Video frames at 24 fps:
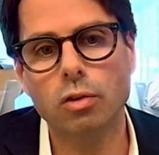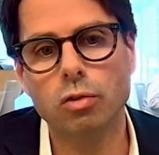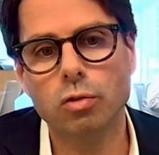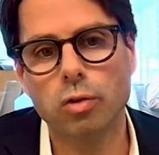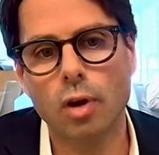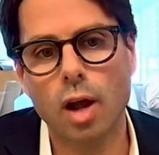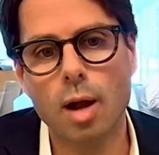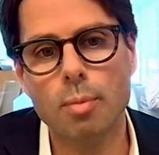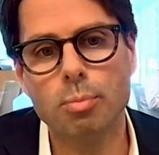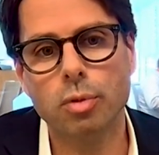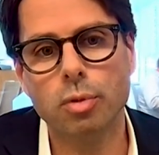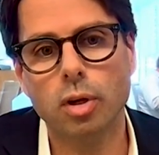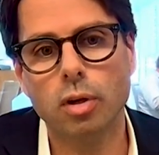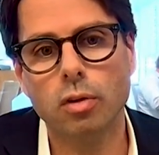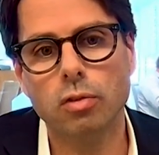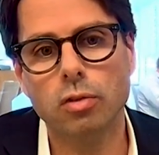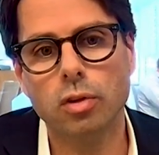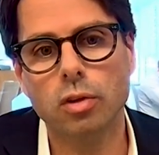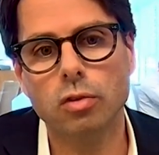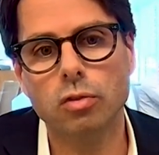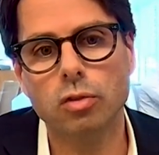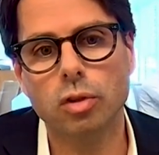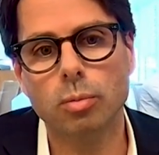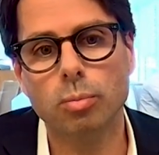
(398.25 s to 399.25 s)
trapped in a
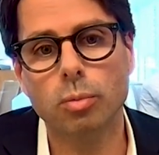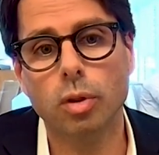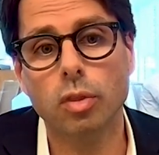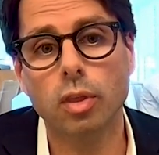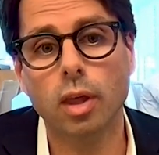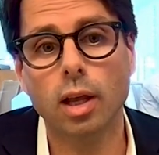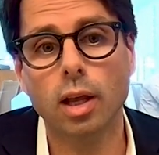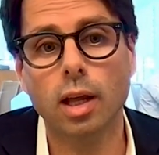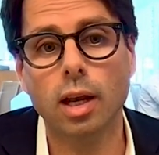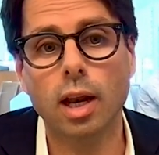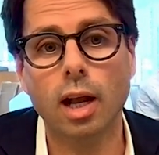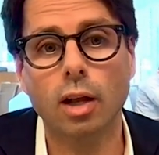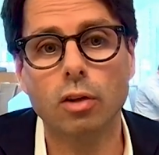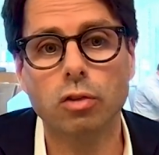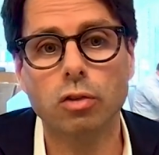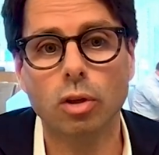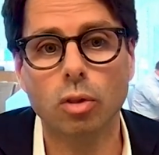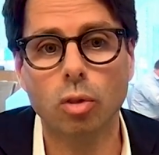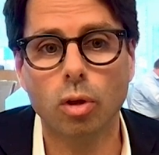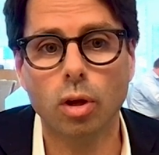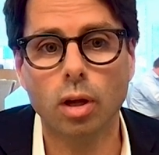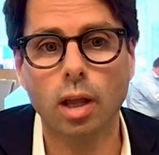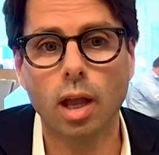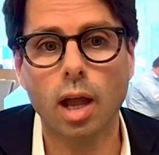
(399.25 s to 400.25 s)
system that they can actually
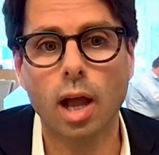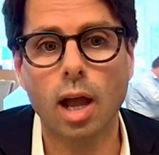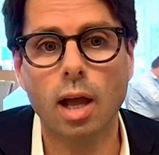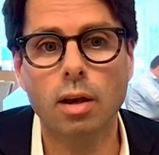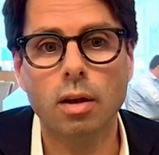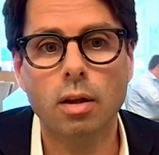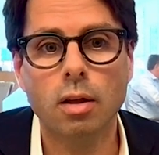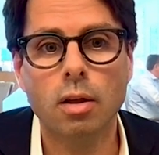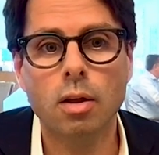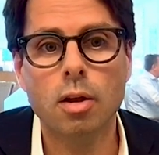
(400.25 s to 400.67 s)
look at,